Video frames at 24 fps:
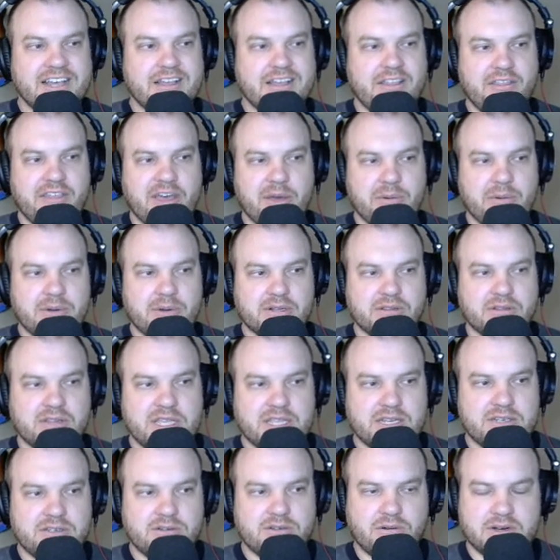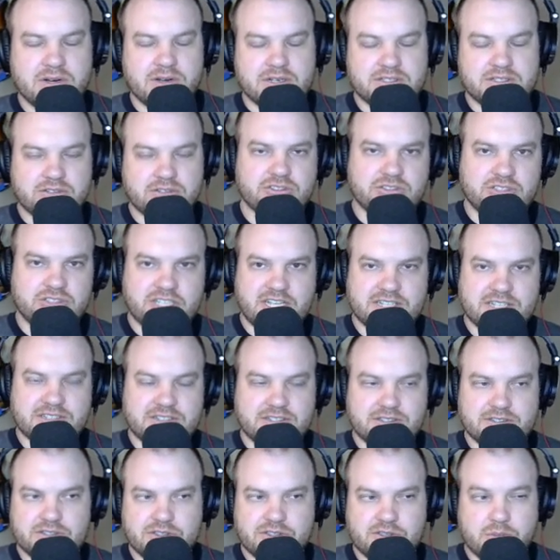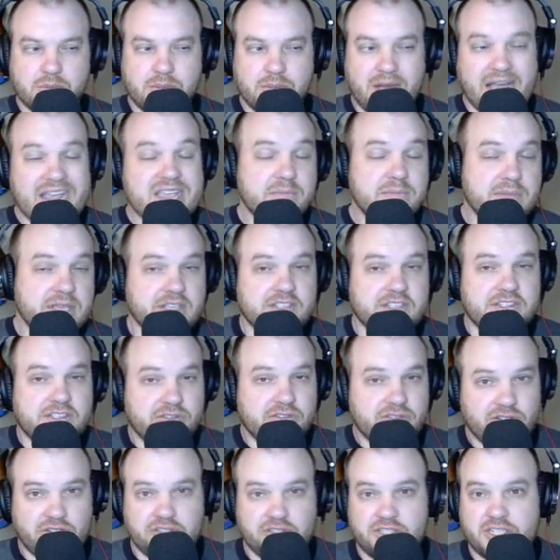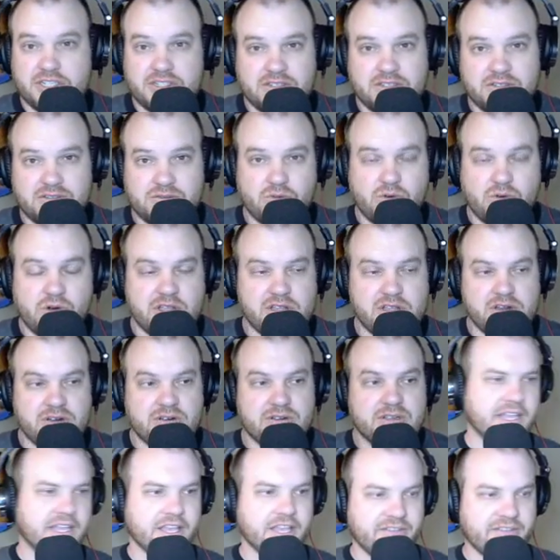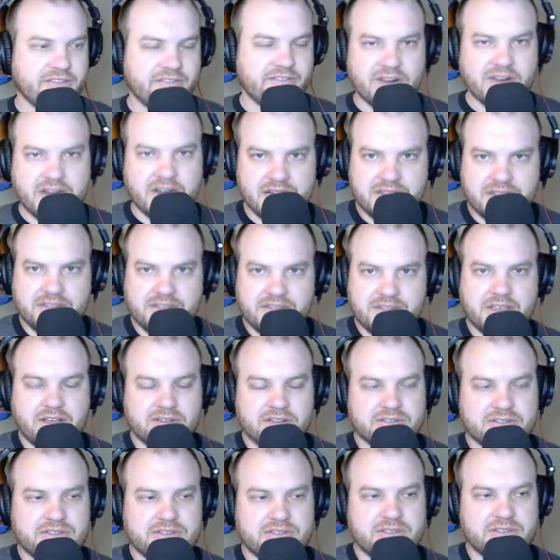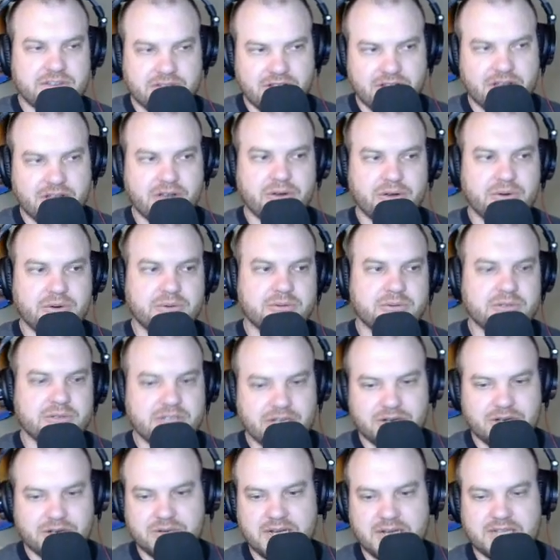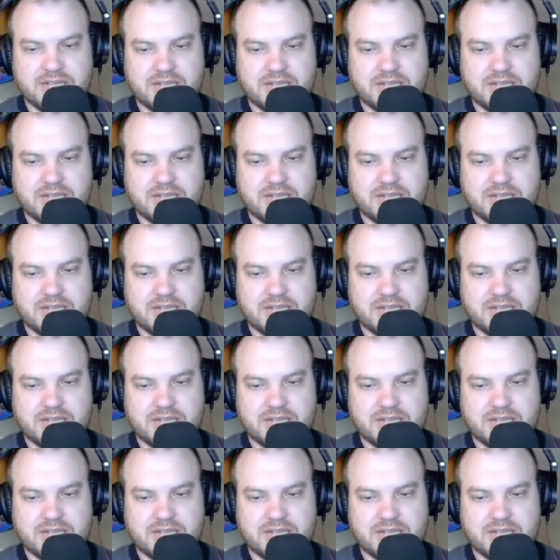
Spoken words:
that would lead towards social justice, you might be a social justice warrior. If you're anything else, then no, not